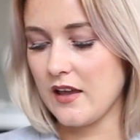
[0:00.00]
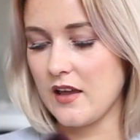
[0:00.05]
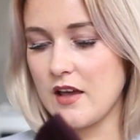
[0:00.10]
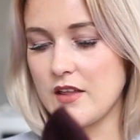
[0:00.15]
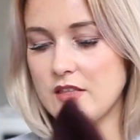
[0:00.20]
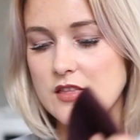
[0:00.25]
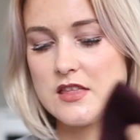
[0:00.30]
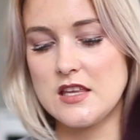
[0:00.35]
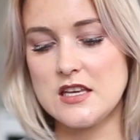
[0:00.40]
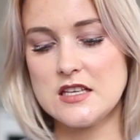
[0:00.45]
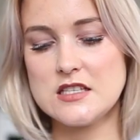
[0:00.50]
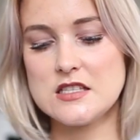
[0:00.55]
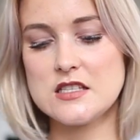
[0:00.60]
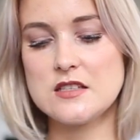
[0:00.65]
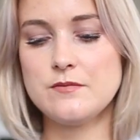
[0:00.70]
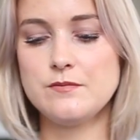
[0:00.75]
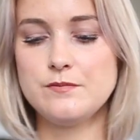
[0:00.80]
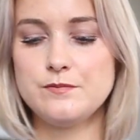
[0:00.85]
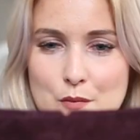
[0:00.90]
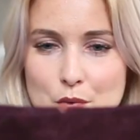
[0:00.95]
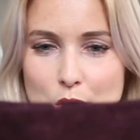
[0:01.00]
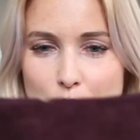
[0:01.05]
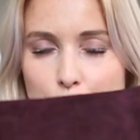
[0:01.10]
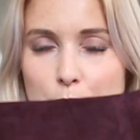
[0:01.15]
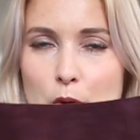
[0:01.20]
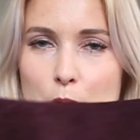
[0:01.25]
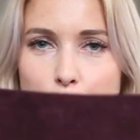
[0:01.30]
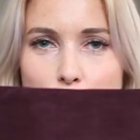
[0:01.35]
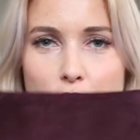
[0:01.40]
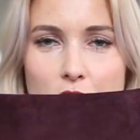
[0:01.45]
I got this
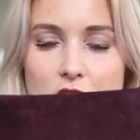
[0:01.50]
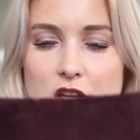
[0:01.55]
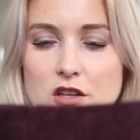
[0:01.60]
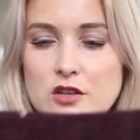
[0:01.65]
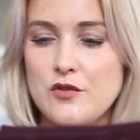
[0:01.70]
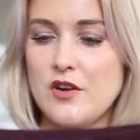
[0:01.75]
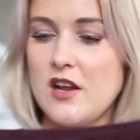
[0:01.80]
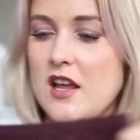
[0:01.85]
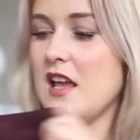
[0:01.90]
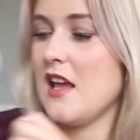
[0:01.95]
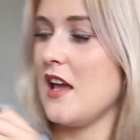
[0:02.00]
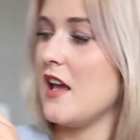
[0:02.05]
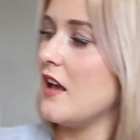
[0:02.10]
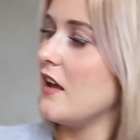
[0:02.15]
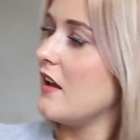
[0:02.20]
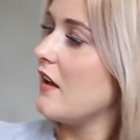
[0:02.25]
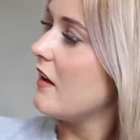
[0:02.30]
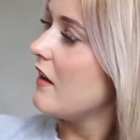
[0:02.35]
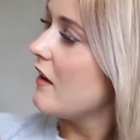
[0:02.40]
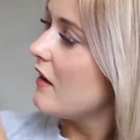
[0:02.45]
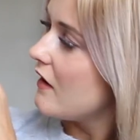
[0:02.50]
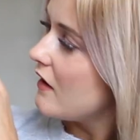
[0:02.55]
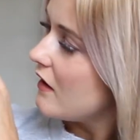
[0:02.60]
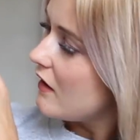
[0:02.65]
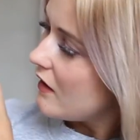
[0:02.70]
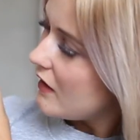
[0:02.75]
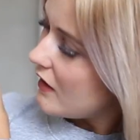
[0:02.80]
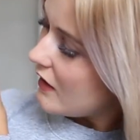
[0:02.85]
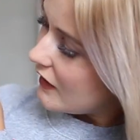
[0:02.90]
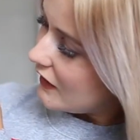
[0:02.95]
purple burgundy
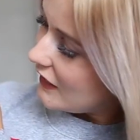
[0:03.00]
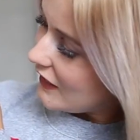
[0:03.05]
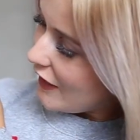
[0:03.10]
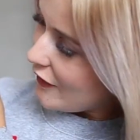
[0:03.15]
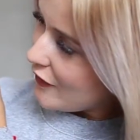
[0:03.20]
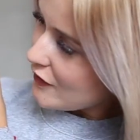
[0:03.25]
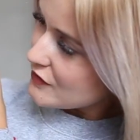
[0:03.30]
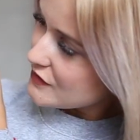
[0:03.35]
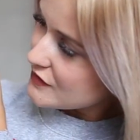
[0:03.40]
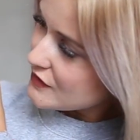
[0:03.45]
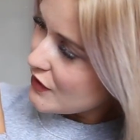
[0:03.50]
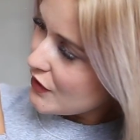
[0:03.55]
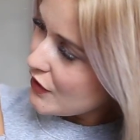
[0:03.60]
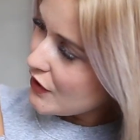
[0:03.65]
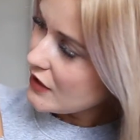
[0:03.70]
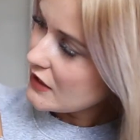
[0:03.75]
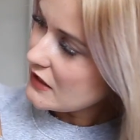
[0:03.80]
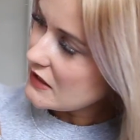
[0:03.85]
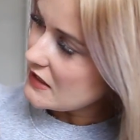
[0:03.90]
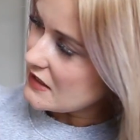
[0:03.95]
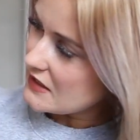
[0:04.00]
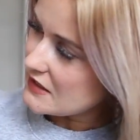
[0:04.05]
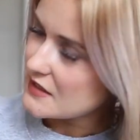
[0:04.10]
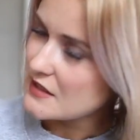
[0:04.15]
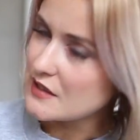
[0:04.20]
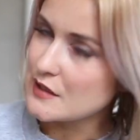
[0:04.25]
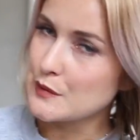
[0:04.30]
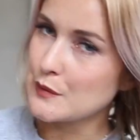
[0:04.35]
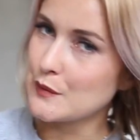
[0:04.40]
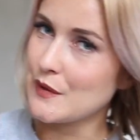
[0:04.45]
leather skirt in
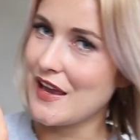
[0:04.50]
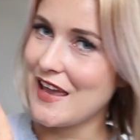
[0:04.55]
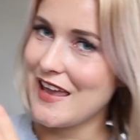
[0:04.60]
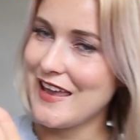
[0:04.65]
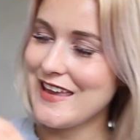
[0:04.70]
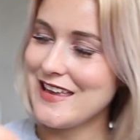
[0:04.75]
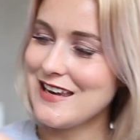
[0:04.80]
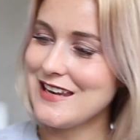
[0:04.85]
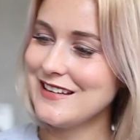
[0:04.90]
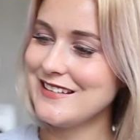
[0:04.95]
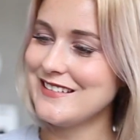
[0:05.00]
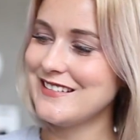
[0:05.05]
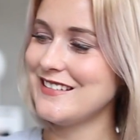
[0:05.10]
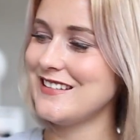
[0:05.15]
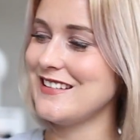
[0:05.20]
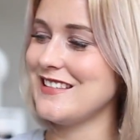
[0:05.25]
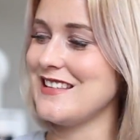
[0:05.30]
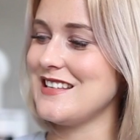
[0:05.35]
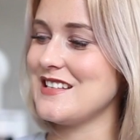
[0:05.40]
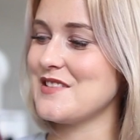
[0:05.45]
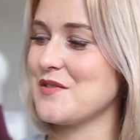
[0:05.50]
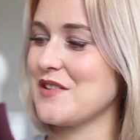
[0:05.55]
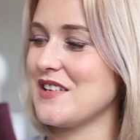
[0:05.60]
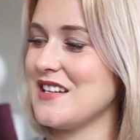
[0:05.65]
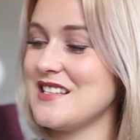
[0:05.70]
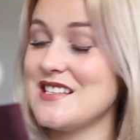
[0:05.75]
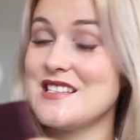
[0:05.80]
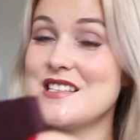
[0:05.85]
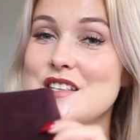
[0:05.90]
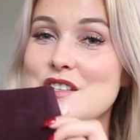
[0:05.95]
suede. This
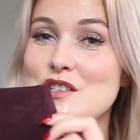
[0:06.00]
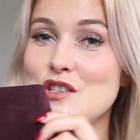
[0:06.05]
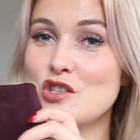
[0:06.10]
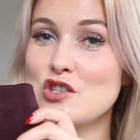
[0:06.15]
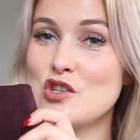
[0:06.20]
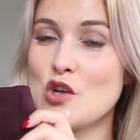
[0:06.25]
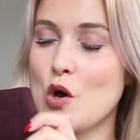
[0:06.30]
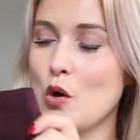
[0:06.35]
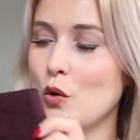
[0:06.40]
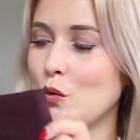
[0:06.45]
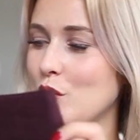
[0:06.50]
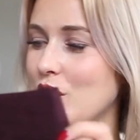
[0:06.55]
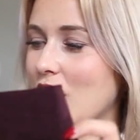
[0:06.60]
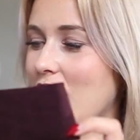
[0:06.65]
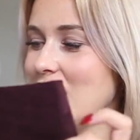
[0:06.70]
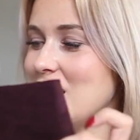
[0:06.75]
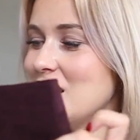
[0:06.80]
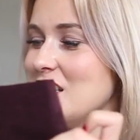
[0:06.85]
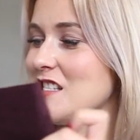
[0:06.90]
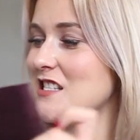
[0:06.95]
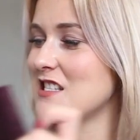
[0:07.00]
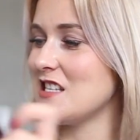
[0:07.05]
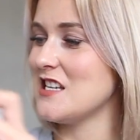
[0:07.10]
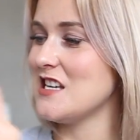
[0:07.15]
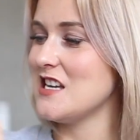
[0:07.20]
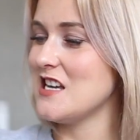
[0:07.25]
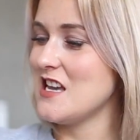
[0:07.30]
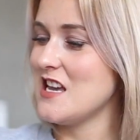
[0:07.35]
one is so nice.